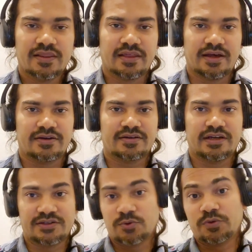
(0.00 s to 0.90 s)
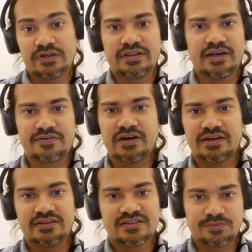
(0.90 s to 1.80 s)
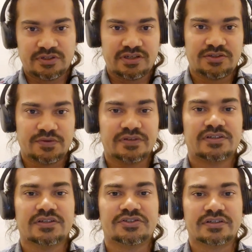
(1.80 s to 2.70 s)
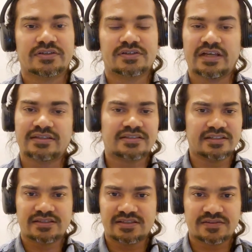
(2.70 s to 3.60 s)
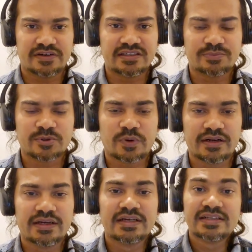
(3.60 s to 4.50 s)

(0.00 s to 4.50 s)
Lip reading: that is already there regarding the subject that you're researching. So that's it's a very simple one.